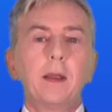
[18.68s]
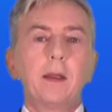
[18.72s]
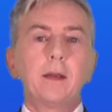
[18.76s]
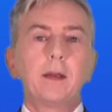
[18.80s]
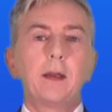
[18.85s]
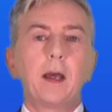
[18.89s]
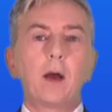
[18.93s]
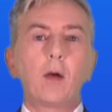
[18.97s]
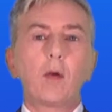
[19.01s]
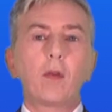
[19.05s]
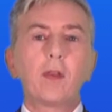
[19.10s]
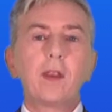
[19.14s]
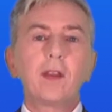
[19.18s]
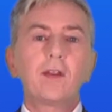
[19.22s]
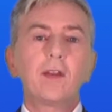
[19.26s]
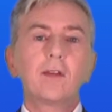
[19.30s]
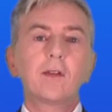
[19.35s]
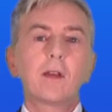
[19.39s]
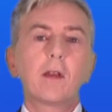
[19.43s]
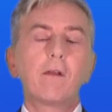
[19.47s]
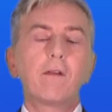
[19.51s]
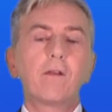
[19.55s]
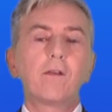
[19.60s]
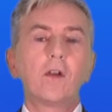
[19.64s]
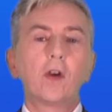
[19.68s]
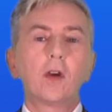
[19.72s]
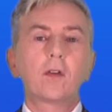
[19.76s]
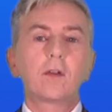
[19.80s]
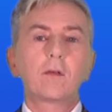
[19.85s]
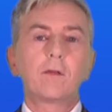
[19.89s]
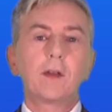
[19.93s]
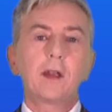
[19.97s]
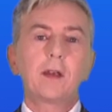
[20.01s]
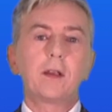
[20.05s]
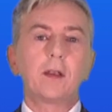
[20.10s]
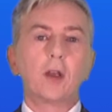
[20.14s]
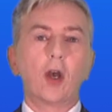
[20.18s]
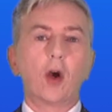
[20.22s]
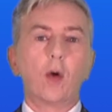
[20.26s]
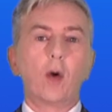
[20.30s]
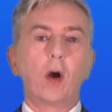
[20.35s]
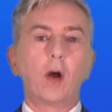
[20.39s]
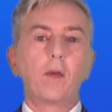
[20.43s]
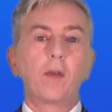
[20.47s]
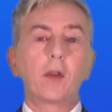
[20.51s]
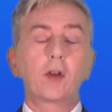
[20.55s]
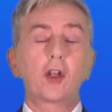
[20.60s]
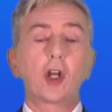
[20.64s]
Now, this is the first video
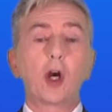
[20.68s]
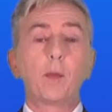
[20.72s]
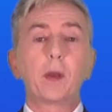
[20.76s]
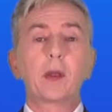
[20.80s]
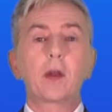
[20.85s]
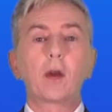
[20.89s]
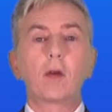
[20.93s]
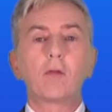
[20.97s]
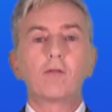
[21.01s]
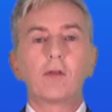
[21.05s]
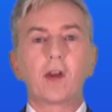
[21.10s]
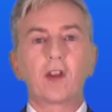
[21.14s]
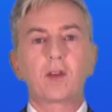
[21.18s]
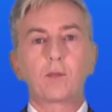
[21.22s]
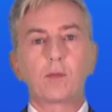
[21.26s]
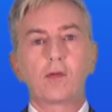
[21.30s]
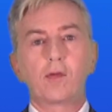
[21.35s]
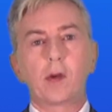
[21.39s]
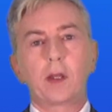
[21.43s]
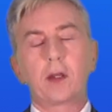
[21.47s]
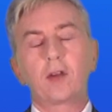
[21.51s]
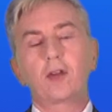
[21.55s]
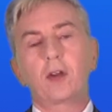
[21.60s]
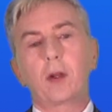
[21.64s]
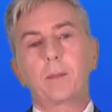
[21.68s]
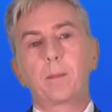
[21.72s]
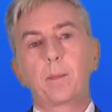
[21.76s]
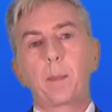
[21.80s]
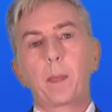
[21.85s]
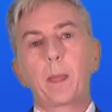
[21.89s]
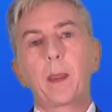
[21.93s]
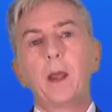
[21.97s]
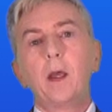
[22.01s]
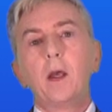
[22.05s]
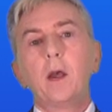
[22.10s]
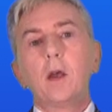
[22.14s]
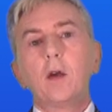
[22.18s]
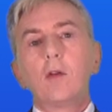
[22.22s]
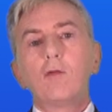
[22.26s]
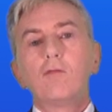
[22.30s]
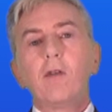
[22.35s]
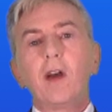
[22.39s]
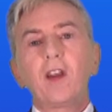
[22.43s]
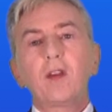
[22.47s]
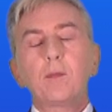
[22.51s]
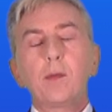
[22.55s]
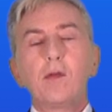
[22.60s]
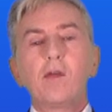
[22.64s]
on the topic on respiration.
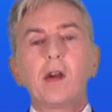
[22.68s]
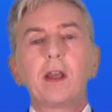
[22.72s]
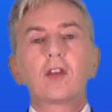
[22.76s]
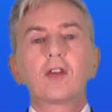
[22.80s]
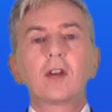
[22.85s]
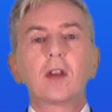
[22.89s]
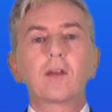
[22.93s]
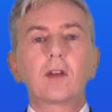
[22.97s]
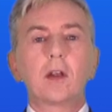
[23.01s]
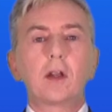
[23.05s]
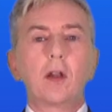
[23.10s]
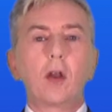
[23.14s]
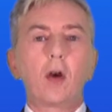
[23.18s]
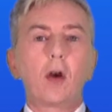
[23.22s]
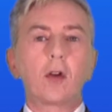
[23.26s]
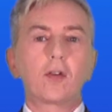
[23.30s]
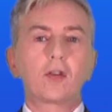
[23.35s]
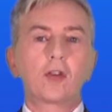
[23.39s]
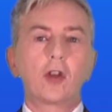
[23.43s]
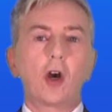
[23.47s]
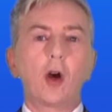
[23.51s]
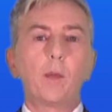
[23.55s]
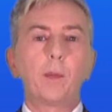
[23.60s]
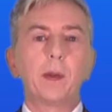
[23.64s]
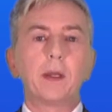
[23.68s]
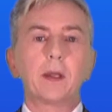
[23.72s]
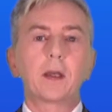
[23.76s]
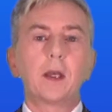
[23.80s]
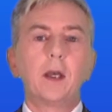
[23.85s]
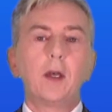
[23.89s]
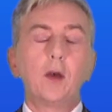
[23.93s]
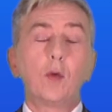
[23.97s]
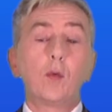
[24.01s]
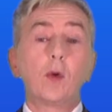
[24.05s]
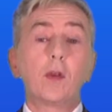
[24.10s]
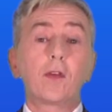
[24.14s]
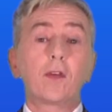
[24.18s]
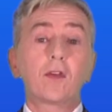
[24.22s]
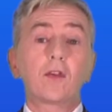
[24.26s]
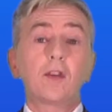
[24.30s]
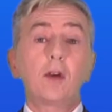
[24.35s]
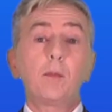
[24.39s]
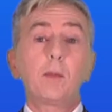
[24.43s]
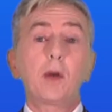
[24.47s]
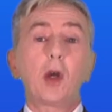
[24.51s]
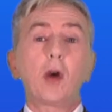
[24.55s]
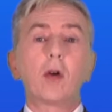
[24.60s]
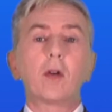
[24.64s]
Respiration is a large topic, with
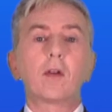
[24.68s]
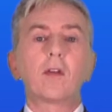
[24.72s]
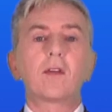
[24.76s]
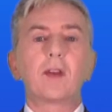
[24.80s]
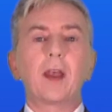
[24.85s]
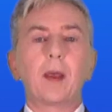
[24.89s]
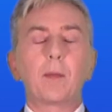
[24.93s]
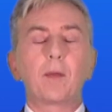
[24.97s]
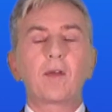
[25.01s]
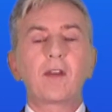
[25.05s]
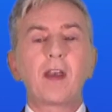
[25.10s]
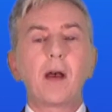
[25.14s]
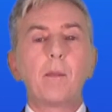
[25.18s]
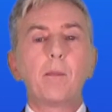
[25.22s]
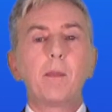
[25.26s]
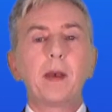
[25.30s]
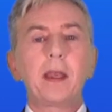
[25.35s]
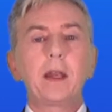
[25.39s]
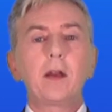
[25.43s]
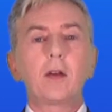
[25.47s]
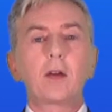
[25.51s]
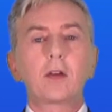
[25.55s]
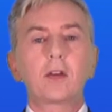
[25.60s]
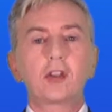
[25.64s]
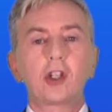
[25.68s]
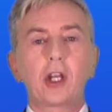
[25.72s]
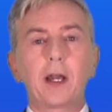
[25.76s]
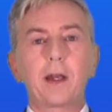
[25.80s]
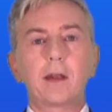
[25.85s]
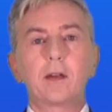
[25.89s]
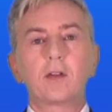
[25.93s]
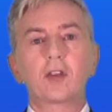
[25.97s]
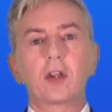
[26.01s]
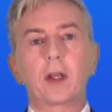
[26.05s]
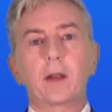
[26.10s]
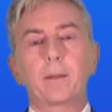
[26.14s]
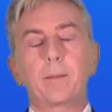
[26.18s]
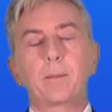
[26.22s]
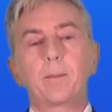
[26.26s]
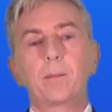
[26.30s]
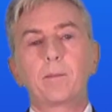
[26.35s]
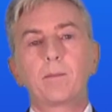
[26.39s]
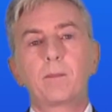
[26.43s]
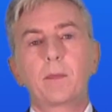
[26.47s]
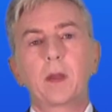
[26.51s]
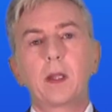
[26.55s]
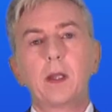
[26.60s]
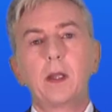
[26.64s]
some concepts that may look challenging.
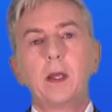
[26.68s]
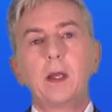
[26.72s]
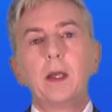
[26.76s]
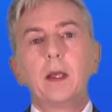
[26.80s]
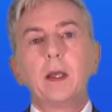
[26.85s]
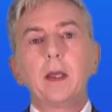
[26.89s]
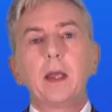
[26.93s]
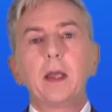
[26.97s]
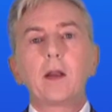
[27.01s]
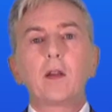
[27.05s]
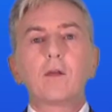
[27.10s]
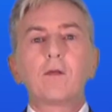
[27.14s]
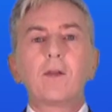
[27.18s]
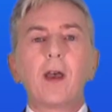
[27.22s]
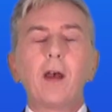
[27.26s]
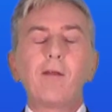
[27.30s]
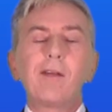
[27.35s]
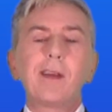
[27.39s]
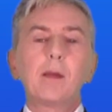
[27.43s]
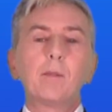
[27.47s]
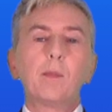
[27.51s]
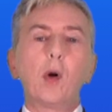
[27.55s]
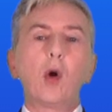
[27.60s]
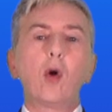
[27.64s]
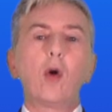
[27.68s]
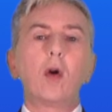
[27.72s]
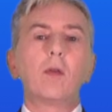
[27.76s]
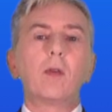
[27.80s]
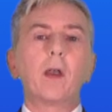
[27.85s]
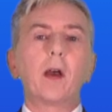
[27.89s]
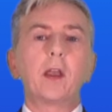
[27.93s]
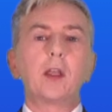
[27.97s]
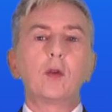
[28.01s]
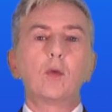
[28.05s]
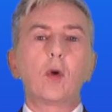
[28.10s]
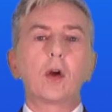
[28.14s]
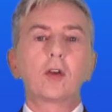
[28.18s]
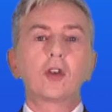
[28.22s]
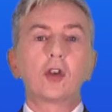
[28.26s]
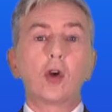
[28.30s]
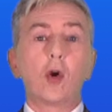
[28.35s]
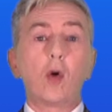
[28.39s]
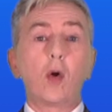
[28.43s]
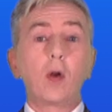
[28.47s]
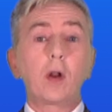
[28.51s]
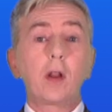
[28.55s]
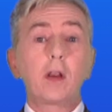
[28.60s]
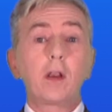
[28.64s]
It's very important that you watch
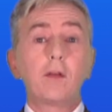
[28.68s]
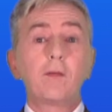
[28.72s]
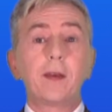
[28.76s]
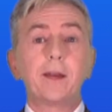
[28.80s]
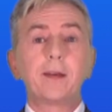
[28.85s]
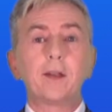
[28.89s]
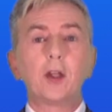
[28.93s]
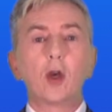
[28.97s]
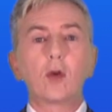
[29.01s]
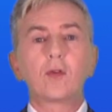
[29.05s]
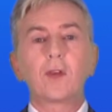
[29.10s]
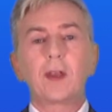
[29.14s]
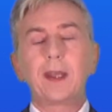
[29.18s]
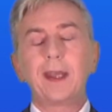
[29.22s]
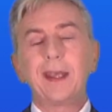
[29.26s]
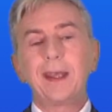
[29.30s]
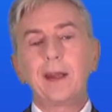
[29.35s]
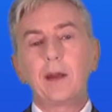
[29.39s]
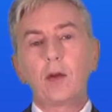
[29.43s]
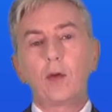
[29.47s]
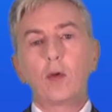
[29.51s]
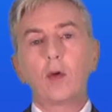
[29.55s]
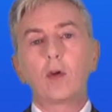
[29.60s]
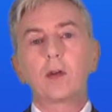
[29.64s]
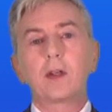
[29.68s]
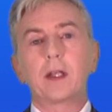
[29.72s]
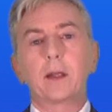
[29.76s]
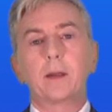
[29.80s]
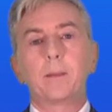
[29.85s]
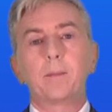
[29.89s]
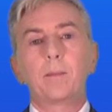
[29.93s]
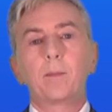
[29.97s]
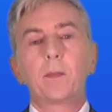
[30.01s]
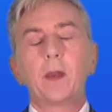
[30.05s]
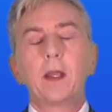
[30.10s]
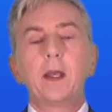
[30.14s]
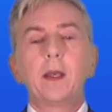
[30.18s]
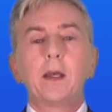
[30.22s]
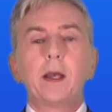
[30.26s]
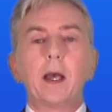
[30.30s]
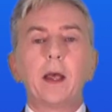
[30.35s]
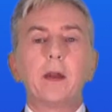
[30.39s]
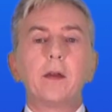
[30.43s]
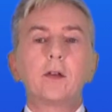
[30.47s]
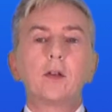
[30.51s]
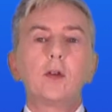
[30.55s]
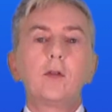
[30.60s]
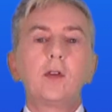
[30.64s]
all of the videos in order,
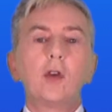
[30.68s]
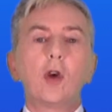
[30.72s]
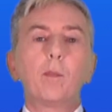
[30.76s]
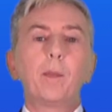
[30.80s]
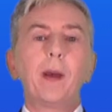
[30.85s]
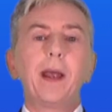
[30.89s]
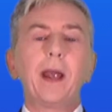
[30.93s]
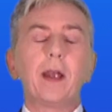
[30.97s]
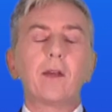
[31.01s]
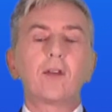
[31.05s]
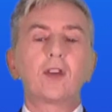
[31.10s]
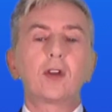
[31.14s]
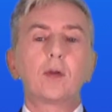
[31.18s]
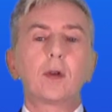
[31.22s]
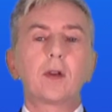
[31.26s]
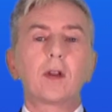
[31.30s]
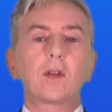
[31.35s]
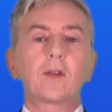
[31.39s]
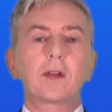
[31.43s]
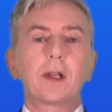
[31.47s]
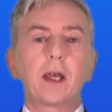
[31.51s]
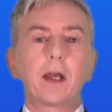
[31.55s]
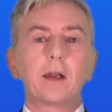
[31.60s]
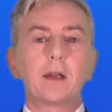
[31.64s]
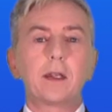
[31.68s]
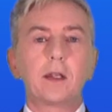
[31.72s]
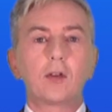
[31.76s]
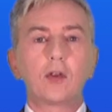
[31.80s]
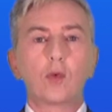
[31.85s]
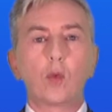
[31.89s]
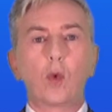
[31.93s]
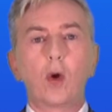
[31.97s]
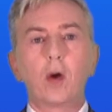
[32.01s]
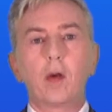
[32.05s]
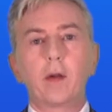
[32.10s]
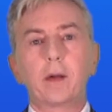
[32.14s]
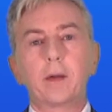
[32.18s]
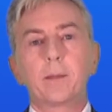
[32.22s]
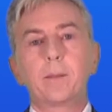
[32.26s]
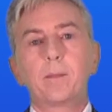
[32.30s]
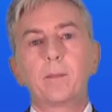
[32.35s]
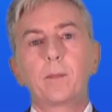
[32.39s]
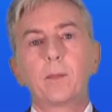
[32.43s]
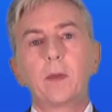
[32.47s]
and do your best to understand each one.